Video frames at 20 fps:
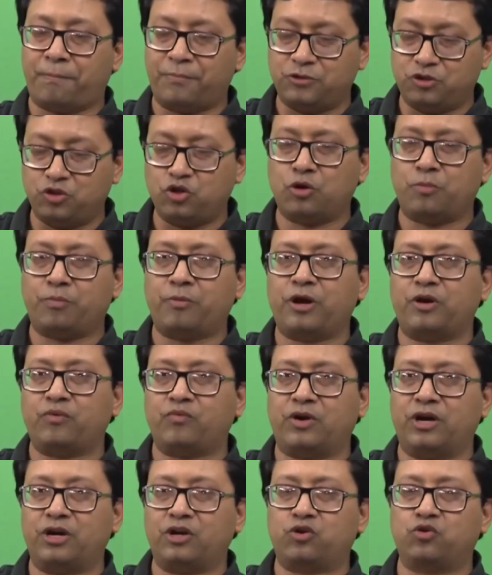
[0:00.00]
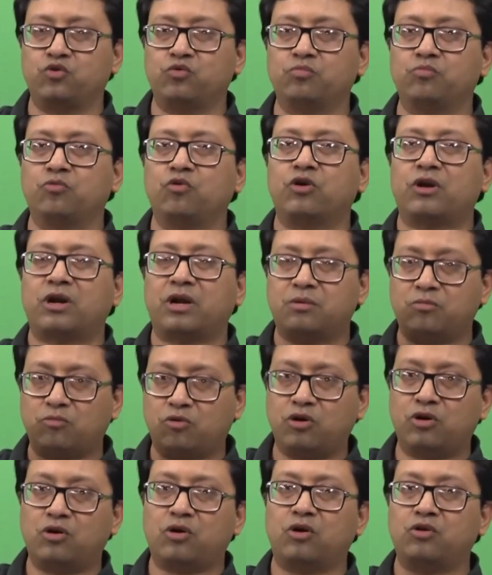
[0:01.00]
zero point one two more and
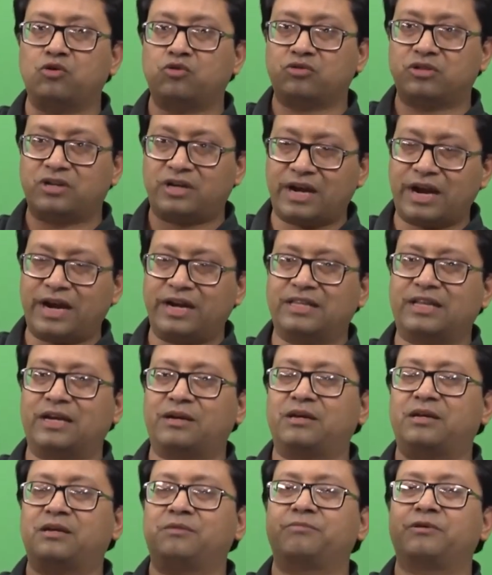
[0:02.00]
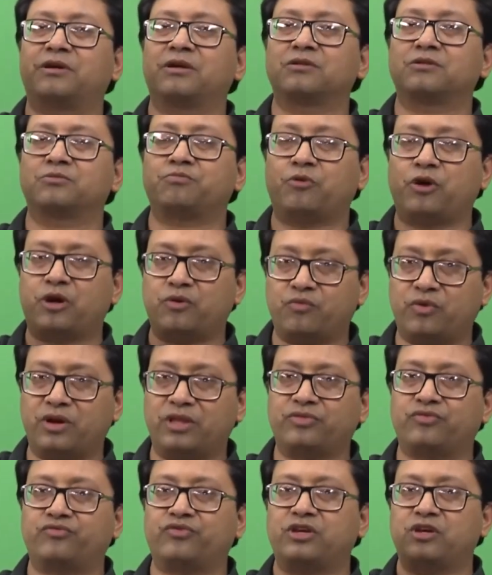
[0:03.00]
more on to the right, that it becomes zero point
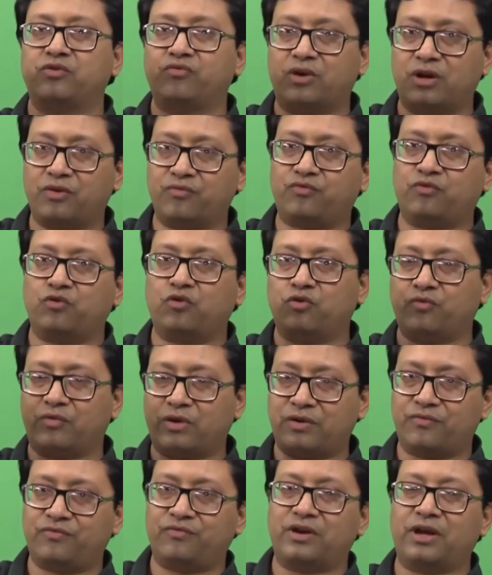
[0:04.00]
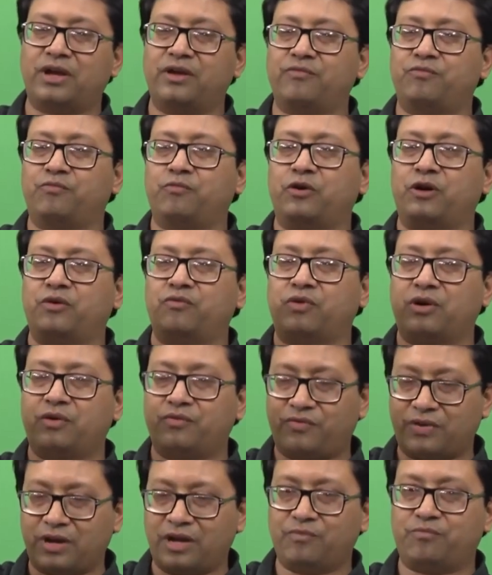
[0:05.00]
one three, zero point one four, zero point one
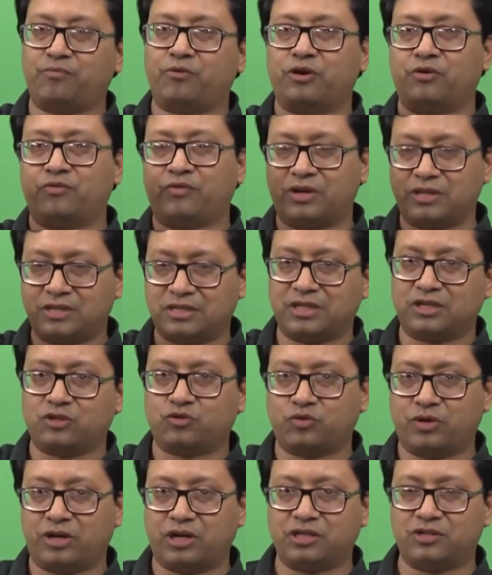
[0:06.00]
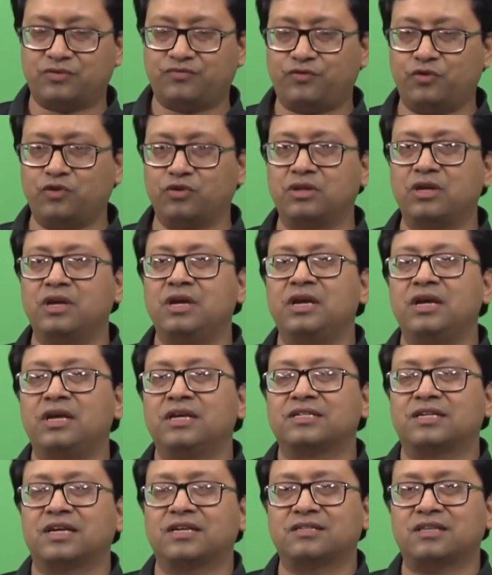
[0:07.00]
five, zero point one six, so on and so forth,
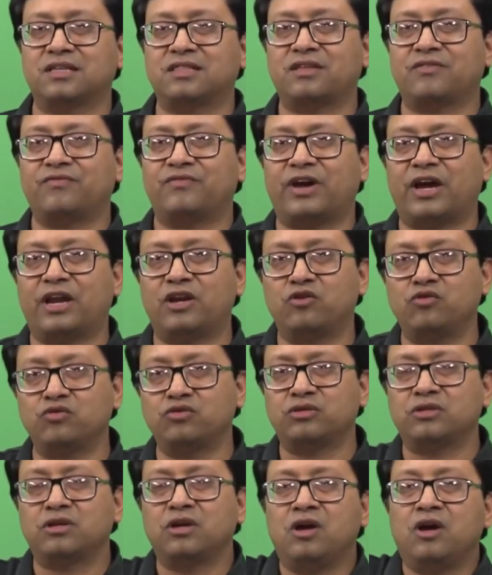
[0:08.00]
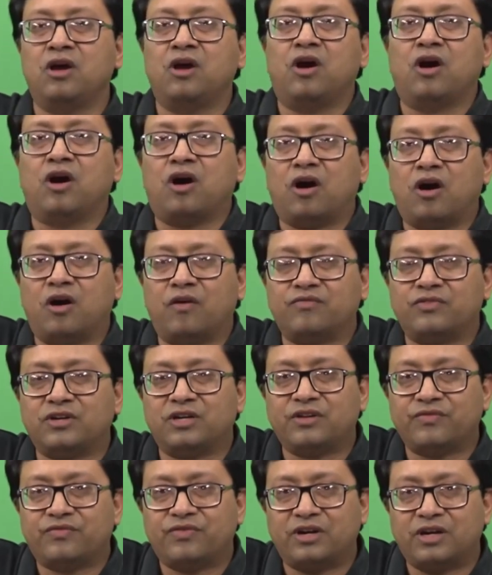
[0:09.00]
such that the values of the
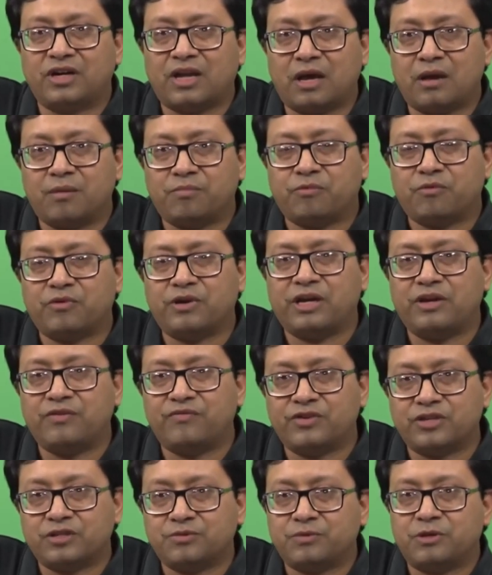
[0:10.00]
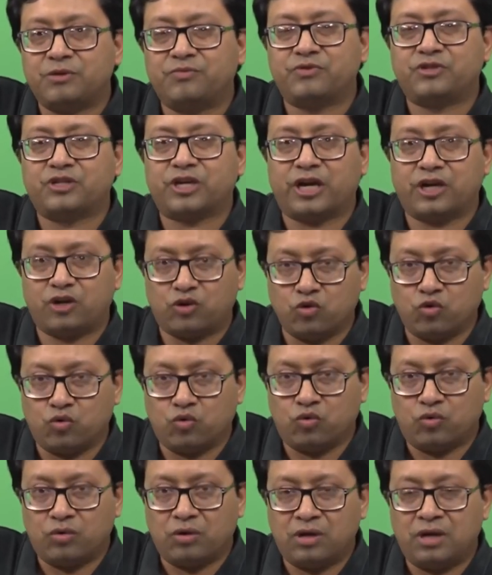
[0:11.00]
different type of investment which I do